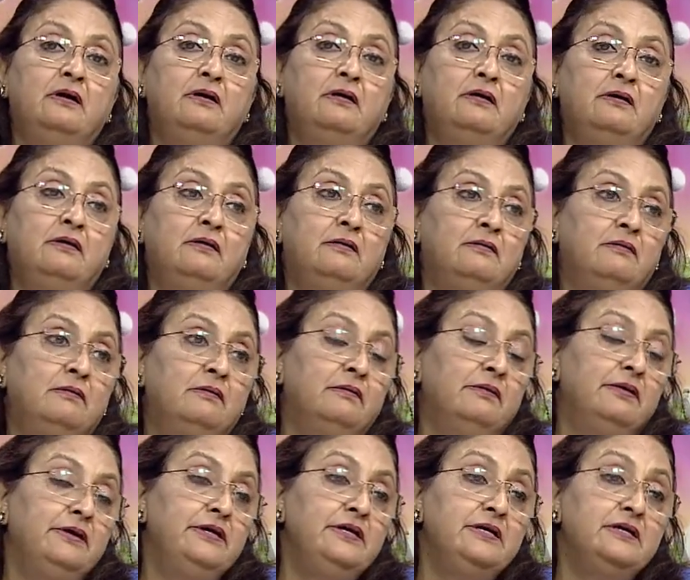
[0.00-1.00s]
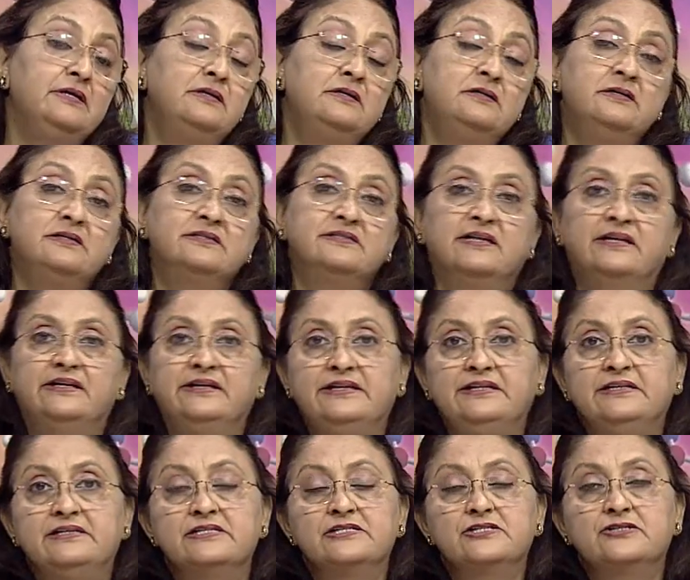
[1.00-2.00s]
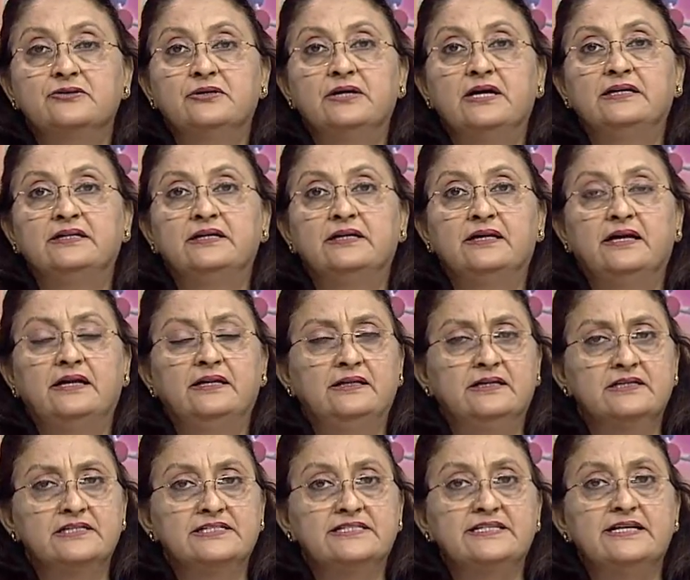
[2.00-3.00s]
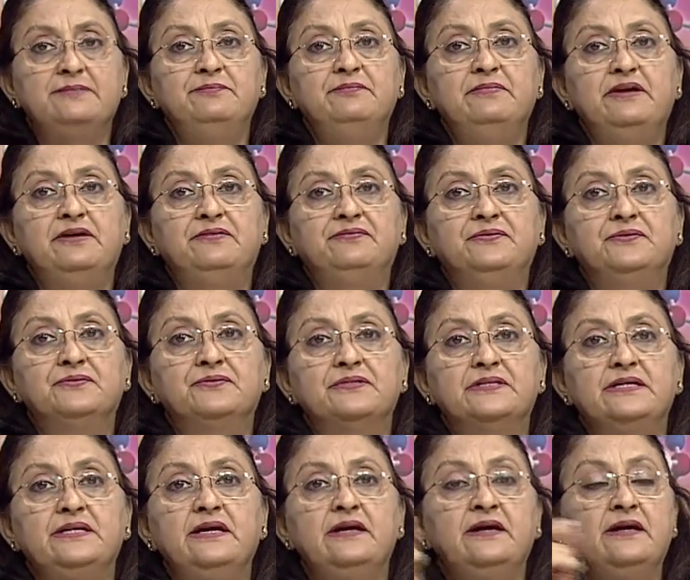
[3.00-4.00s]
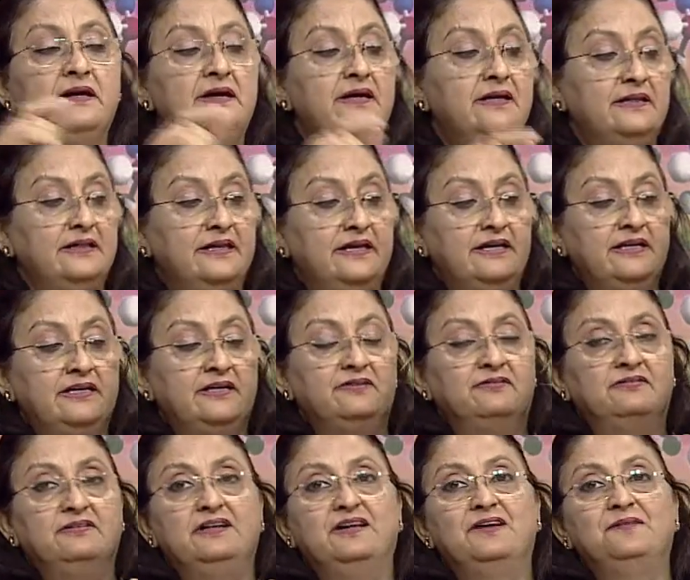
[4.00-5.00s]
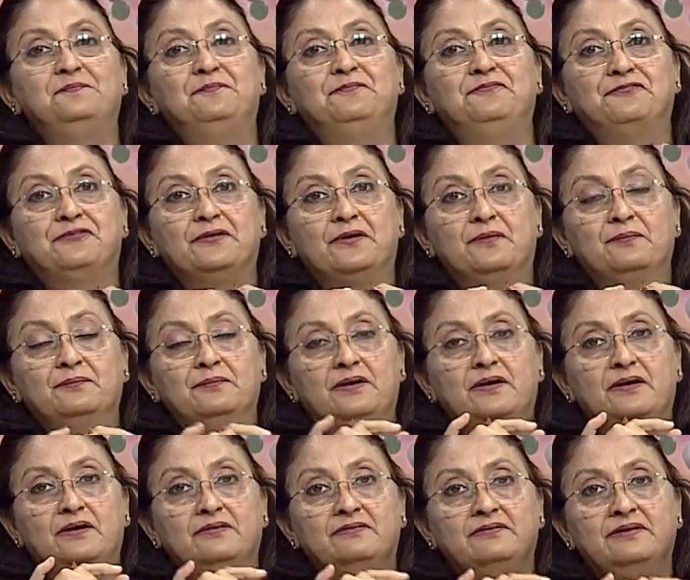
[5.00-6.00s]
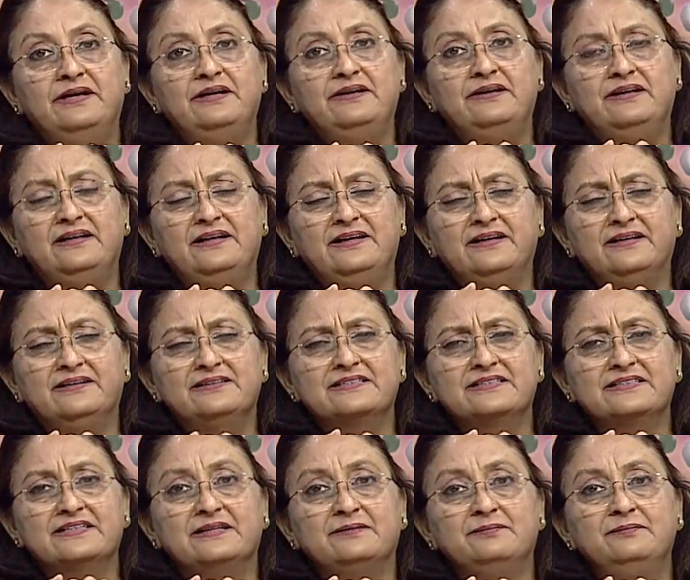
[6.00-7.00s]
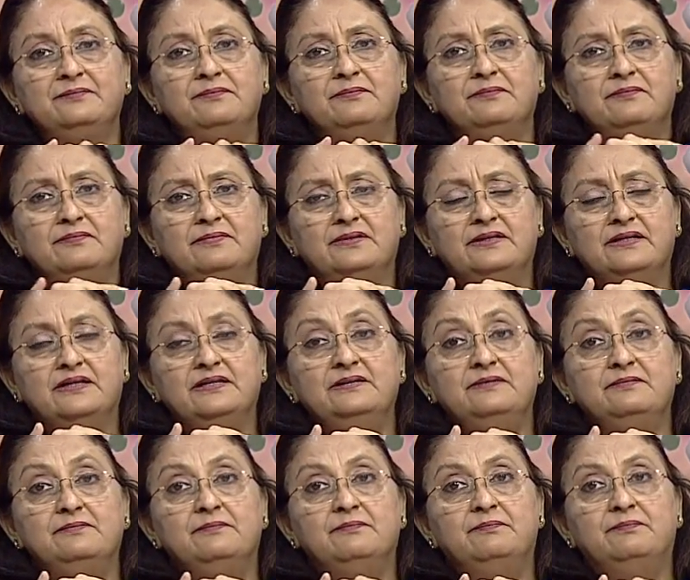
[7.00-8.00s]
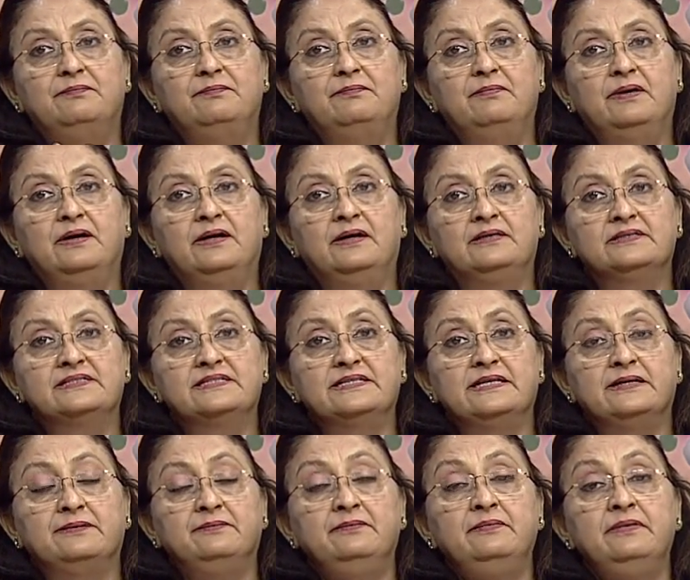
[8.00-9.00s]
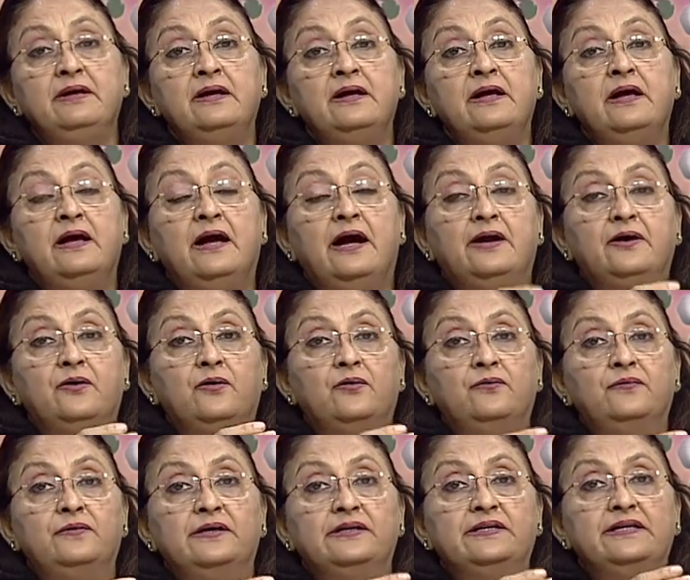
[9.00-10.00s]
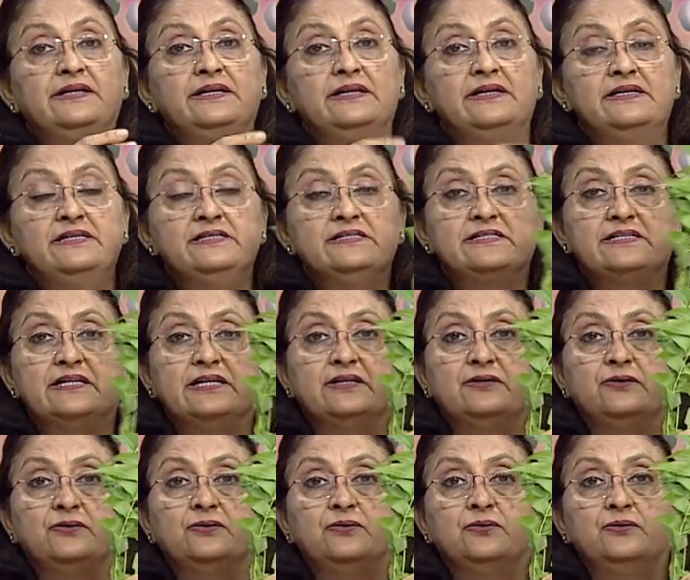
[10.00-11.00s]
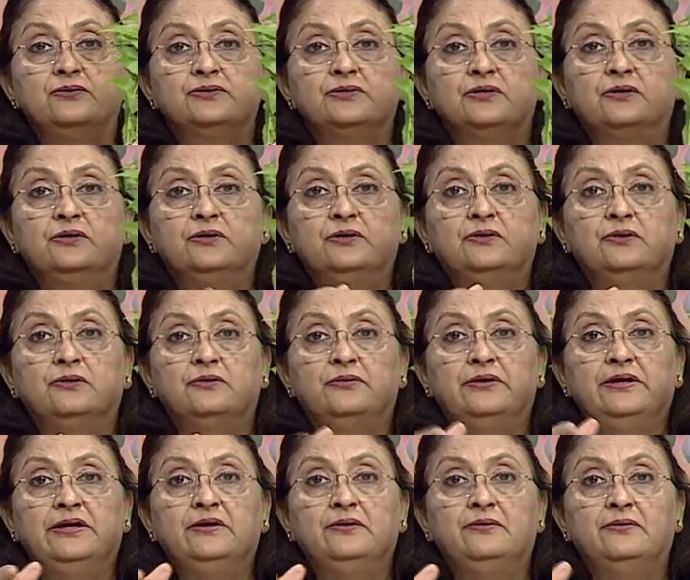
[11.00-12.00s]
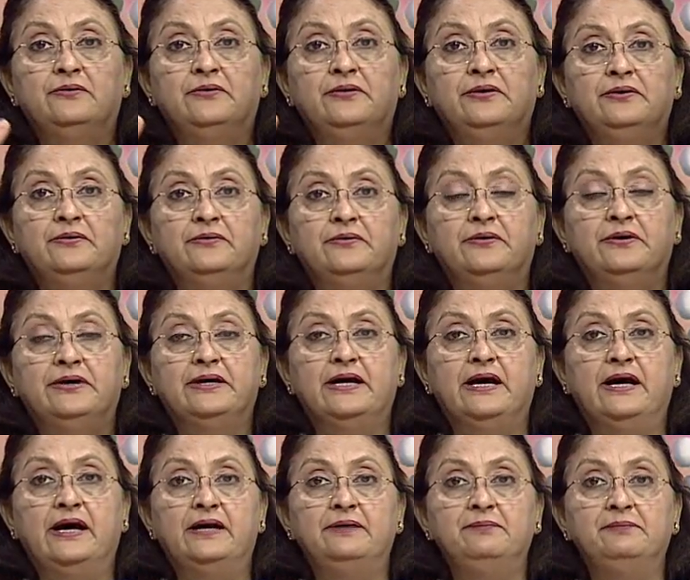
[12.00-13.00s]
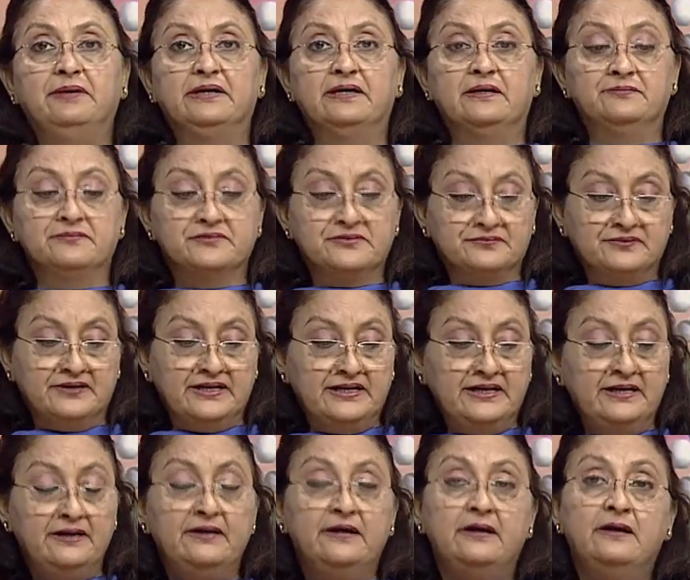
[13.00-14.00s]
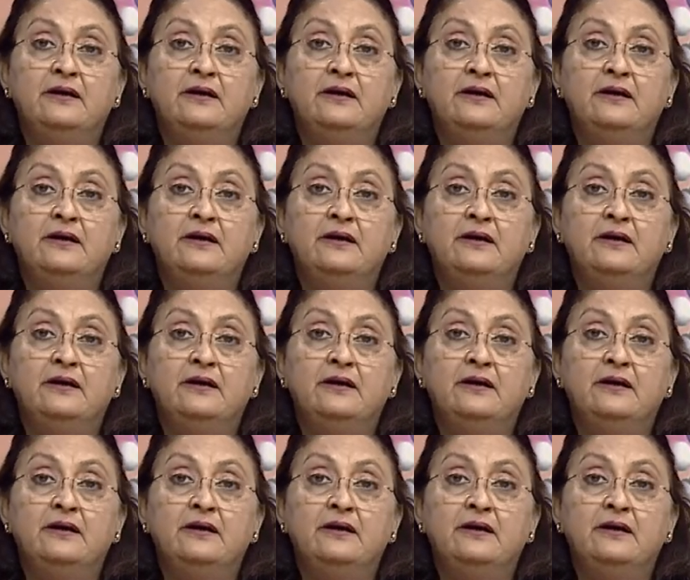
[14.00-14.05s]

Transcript: uh, years and years together and the stem if you see they develop from a very delicate stem thin uh, stem and over the years it goes on growing growing growing and becomes very